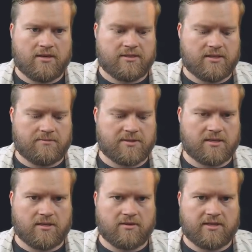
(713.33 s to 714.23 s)
So I'm just
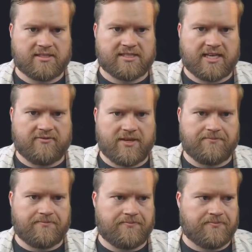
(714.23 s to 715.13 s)
going to go ahead and save it.
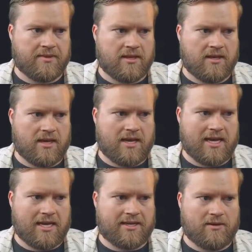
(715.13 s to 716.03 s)

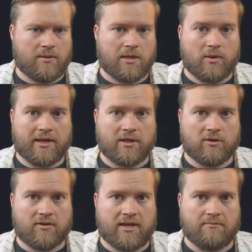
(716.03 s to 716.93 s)
And now I'm going to go ahead and
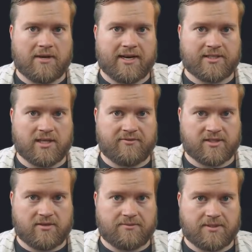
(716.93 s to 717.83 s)
create my
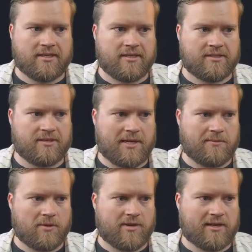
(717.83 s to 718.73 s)
JavaScript. So now I'm
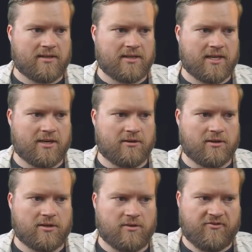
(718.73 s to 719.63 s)
going to right click here and go to new